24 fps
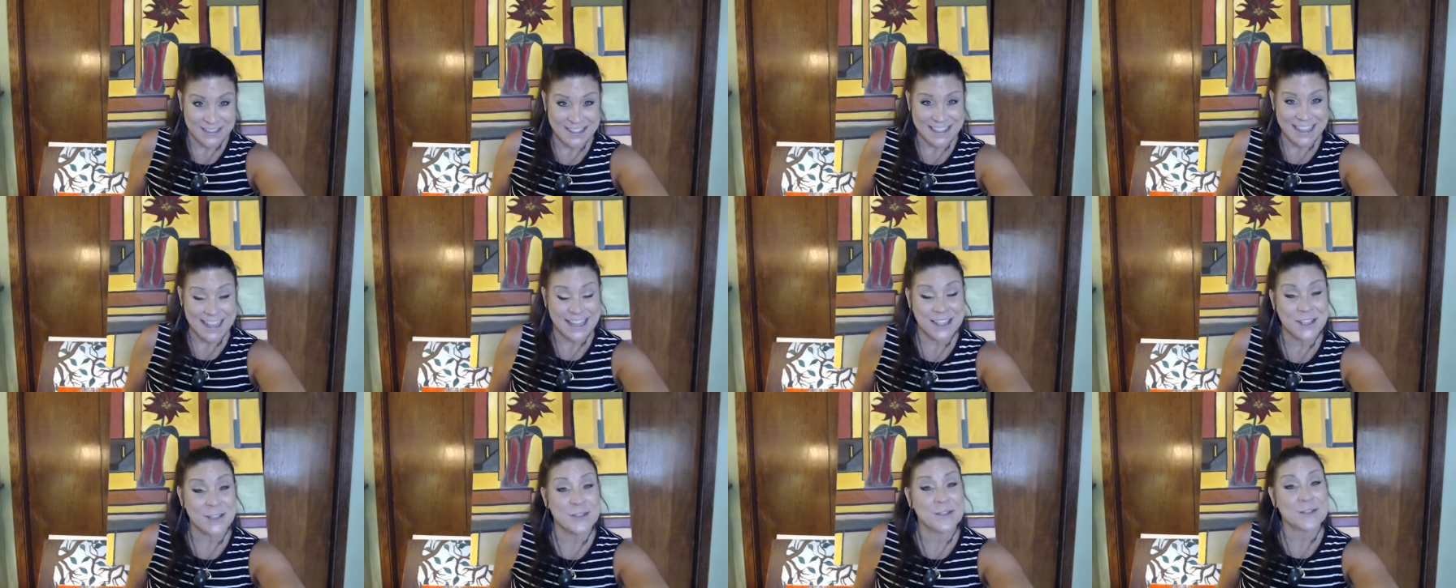
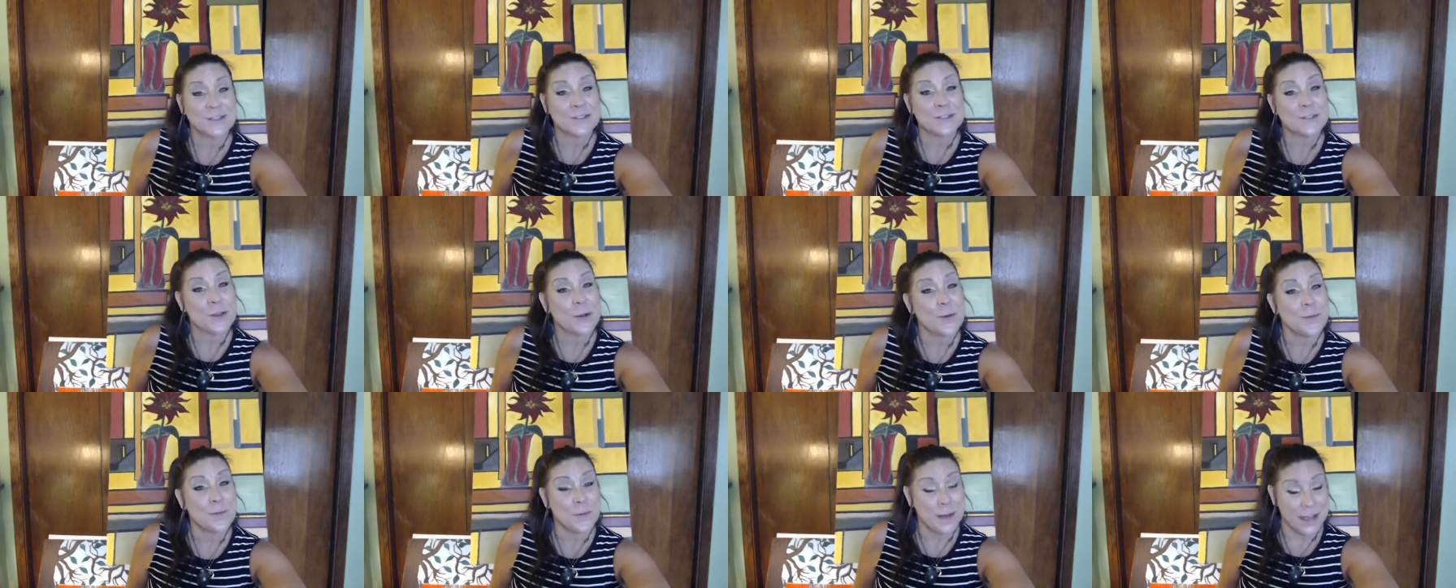Thank you
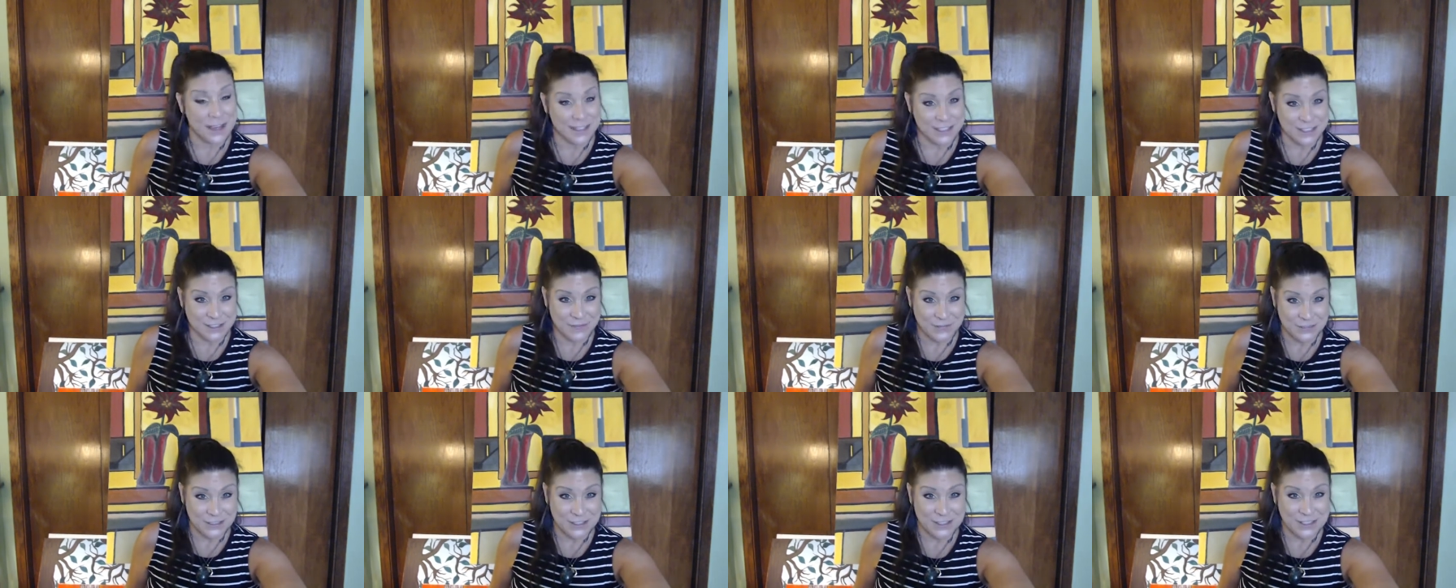so much
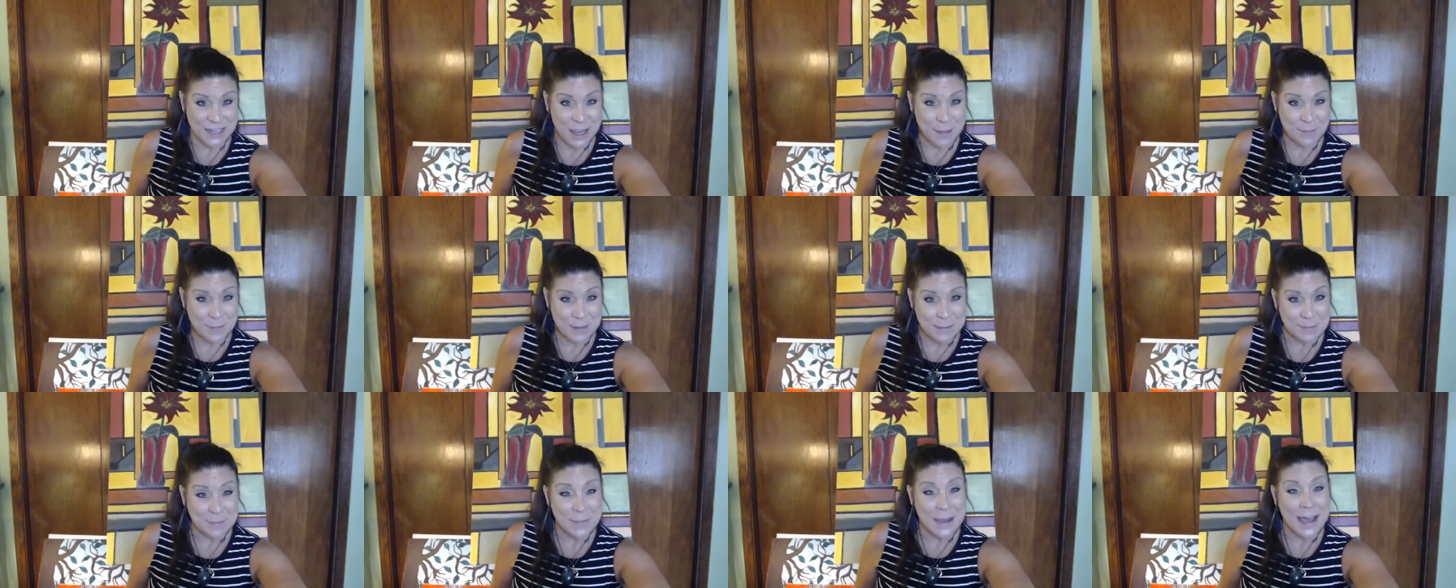for
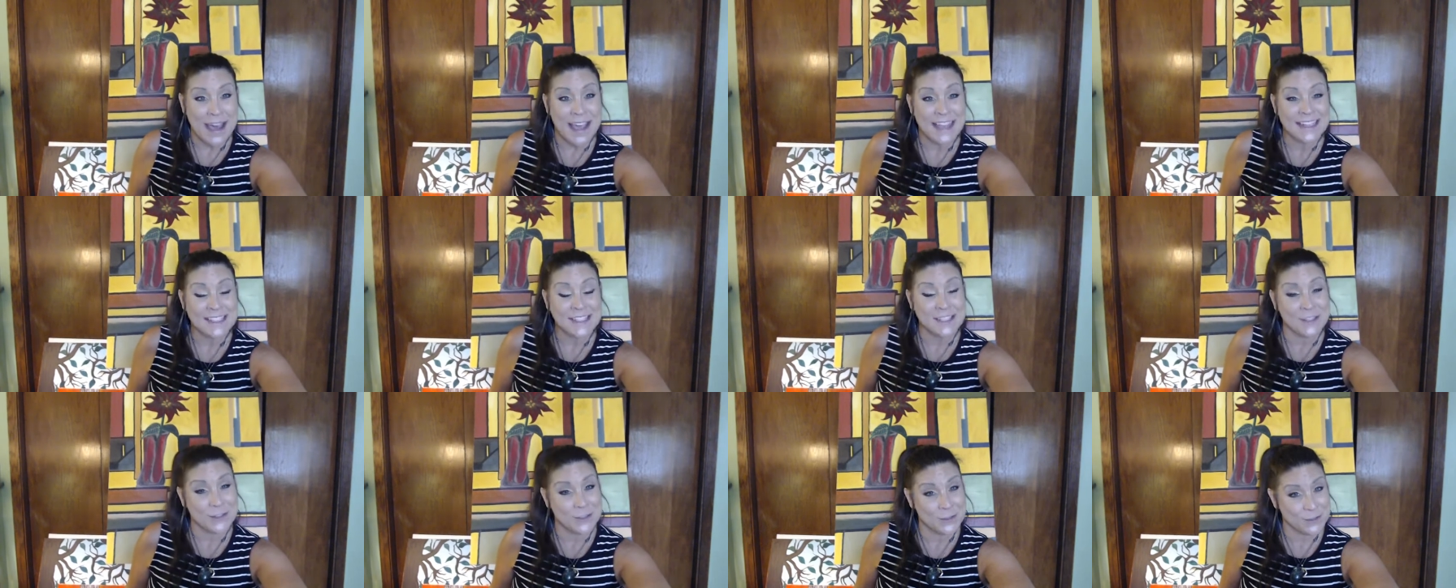stopping by
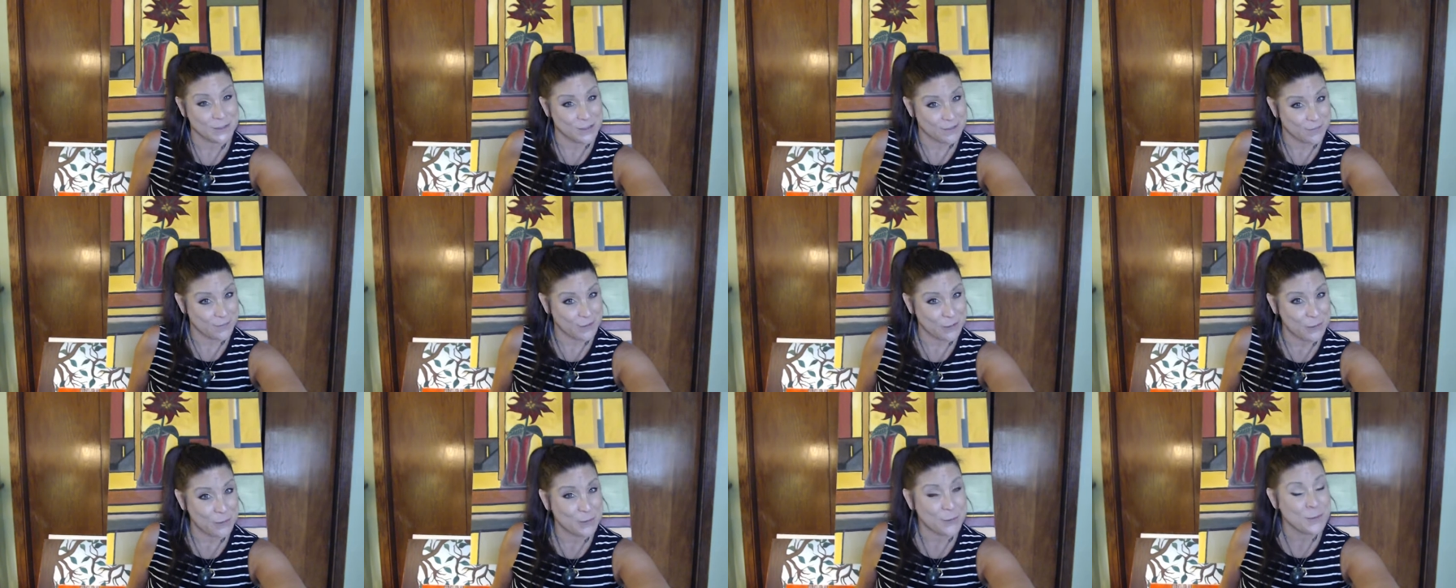to those of
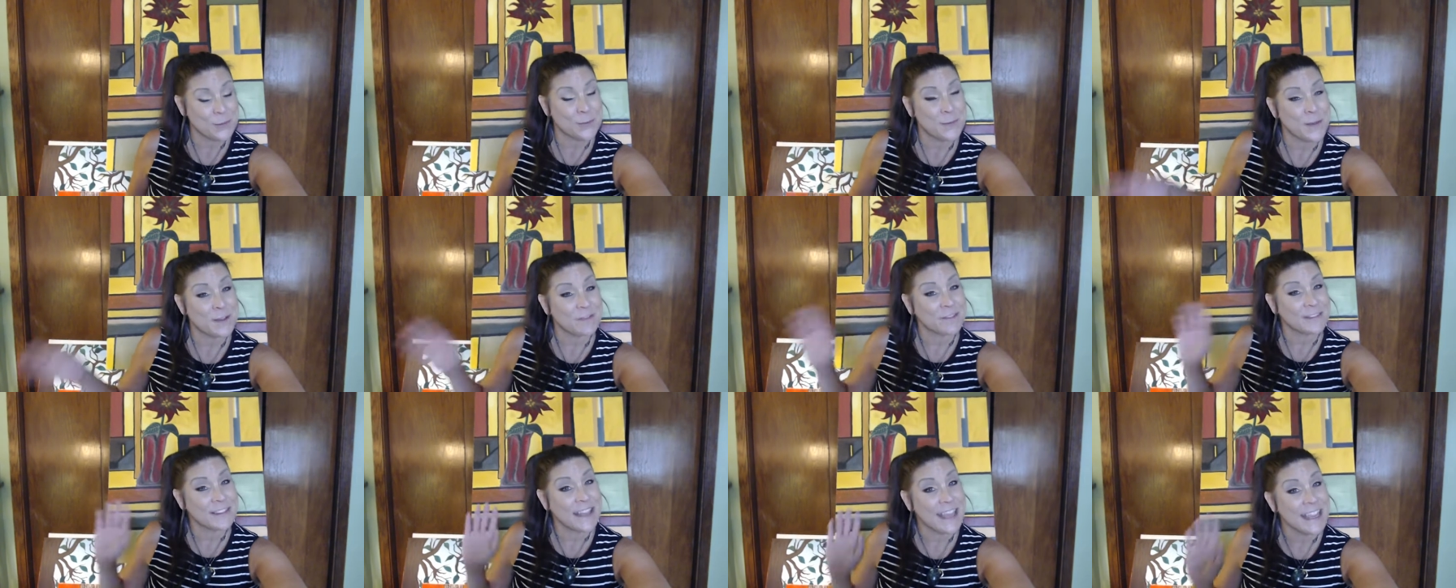you whom
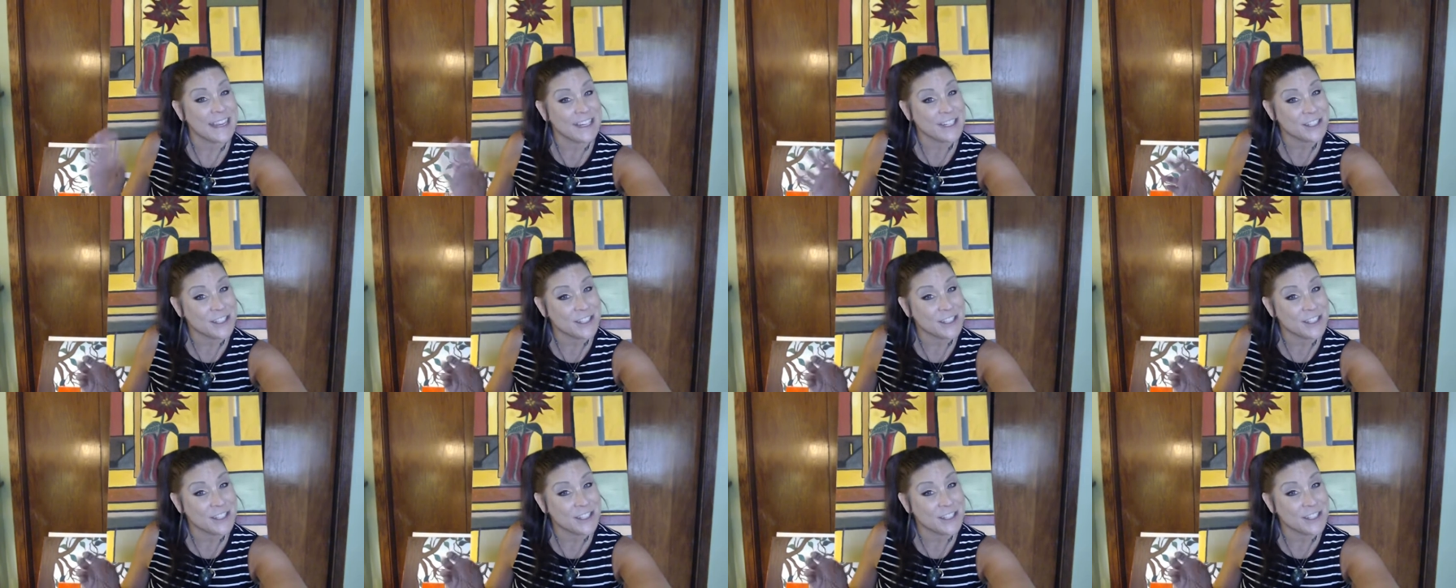have liked,